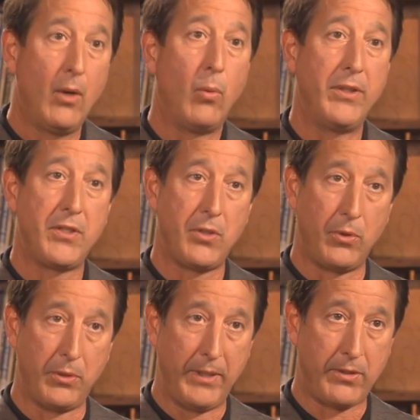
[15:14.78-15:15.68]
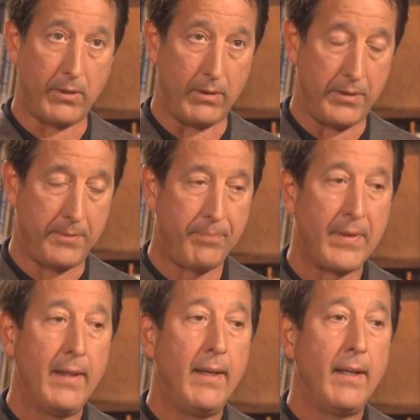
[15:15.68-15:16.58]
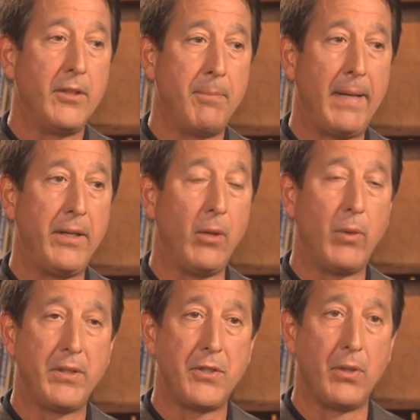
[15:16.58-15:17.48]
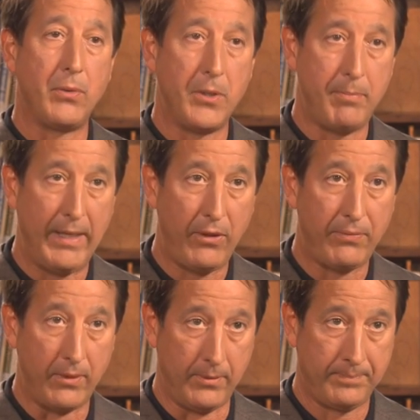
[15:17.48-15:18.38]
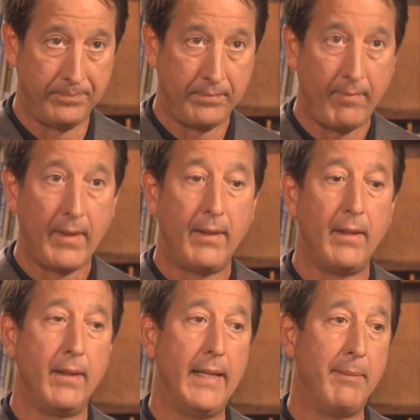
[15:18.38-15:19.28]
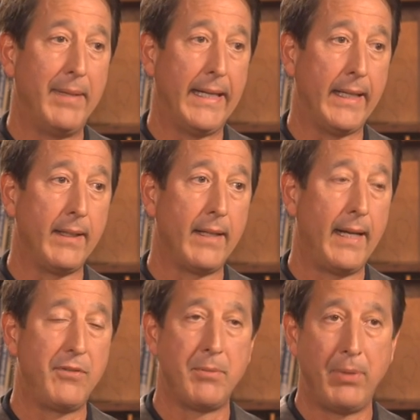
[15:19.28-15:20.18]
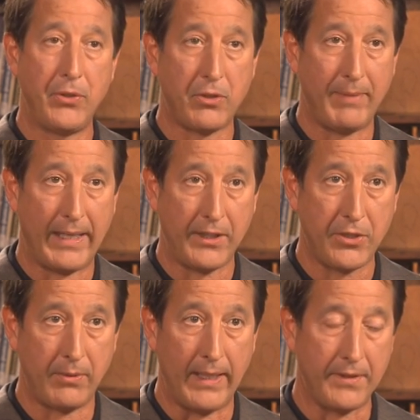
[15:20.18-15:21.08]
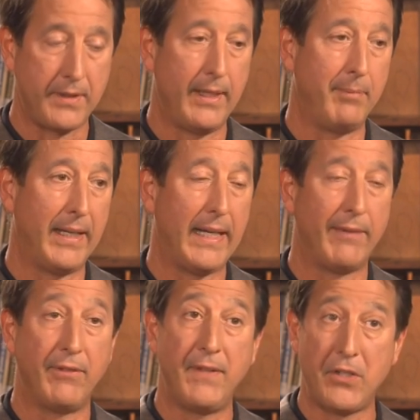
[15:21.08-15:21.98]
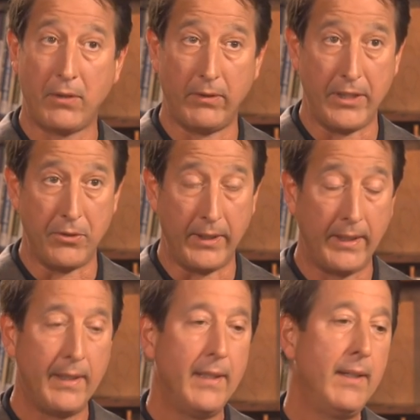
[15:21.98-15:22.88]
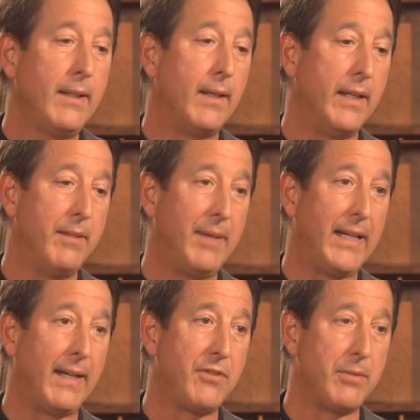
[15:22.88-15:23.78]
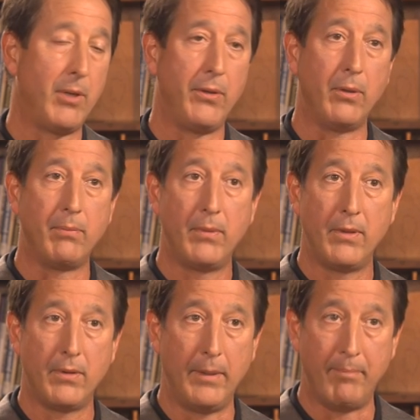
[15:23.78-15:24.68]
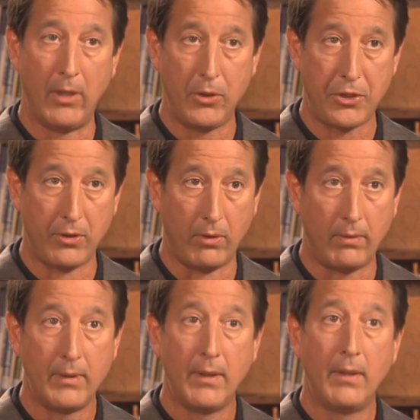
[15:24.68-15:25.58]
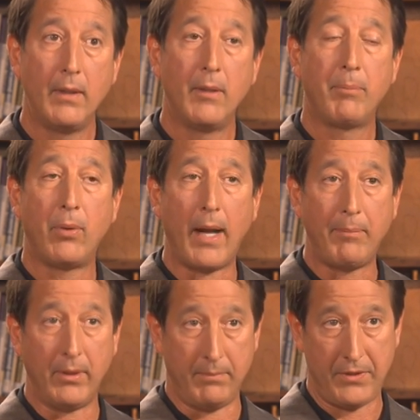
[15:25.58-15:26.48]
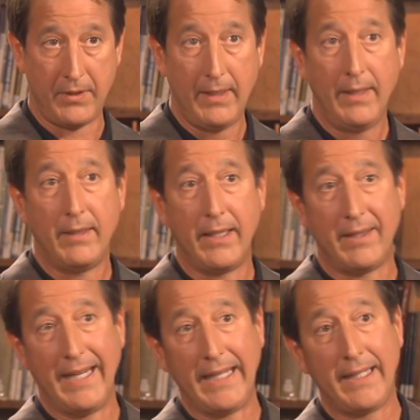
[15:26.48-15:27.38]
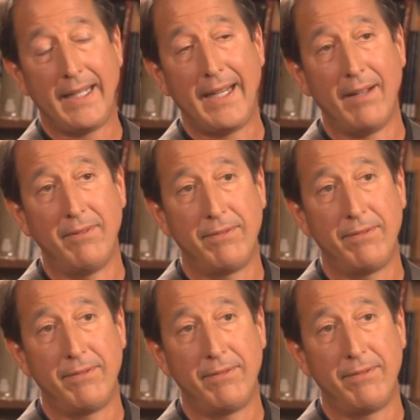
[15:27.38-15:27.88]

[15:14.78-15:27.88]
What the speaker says: when the soldier returns. Depending on what the soldier's been through, they may have some post-traumatic stress. They may have a physical injury. They may have some other emotional problems that they have